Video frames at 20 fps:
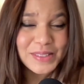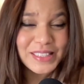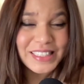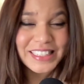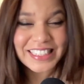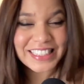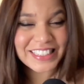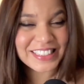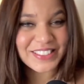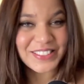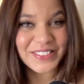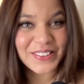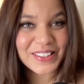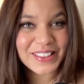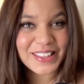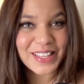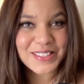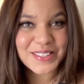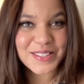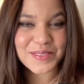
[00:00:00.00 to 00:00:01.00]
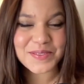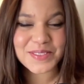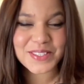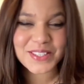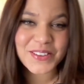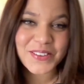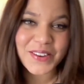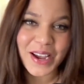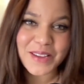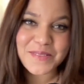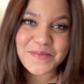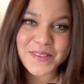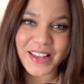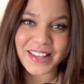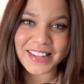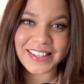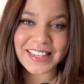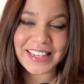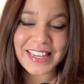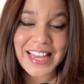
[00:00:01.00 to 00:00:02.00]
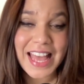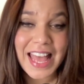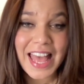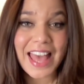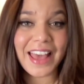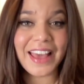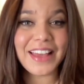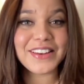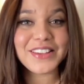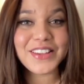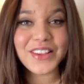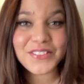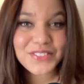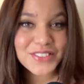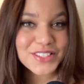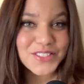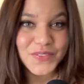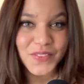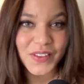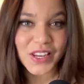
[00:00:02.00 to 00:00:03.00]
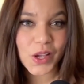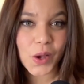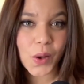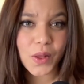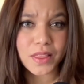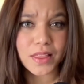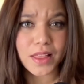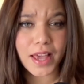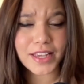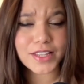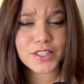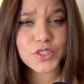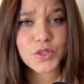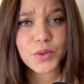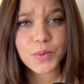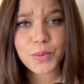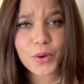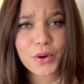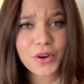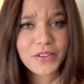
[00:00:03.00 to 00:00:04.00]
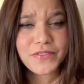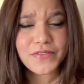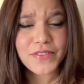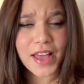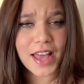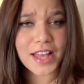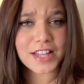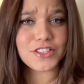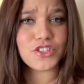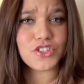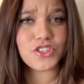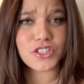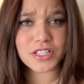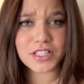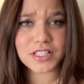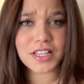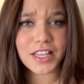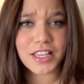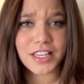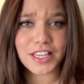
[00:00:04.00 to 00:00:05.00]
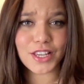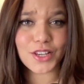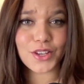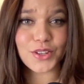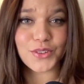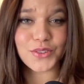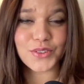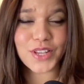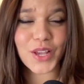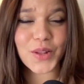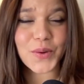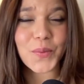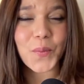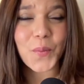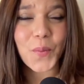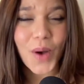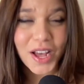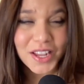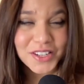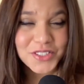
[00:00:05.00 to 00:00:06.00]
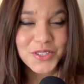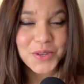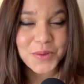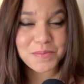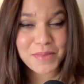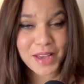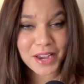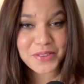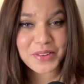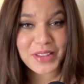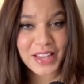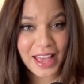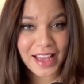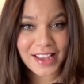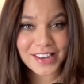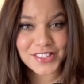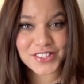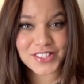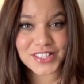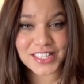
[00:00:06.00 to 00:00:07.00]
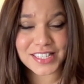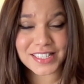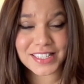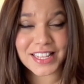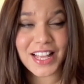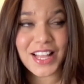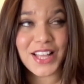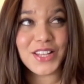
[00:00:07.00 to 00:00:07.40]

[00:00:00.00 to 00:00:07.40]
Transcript: Please do hit that subscribe button and give this video a like so more fans just like you can watch my reaction